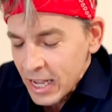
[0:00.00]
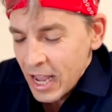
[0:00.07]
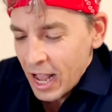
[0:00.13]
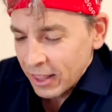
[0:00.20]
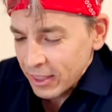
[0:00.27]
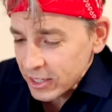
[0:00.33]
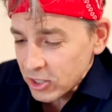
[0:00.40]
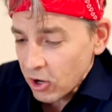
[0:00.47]

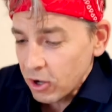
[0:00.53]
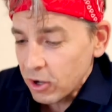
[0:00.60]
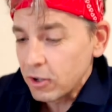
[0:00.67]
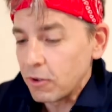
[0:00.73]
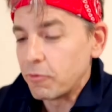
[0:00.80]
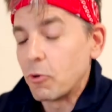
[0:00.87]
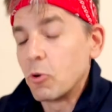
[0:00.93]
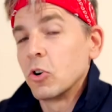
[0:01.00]
And that's
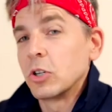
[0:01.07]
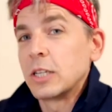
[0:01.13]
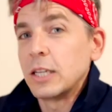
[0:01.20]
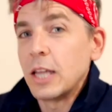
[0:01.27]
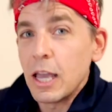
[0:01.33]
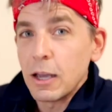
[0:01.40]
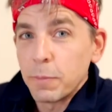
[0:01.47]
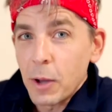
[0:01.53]
all for
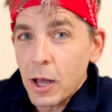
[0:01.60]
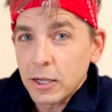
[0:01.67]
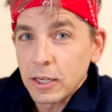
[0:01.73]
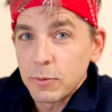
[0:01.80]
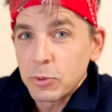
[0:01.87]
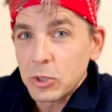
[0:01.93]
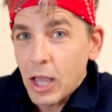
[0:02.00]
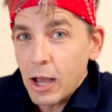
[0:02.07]
today,
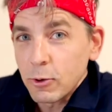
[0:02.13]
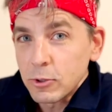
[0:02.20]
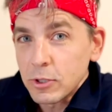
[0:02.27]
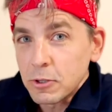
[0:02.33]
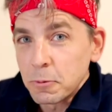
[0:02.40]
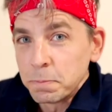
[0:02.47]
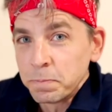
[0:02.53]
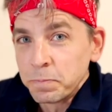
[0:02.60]
Apocalypse Scouts.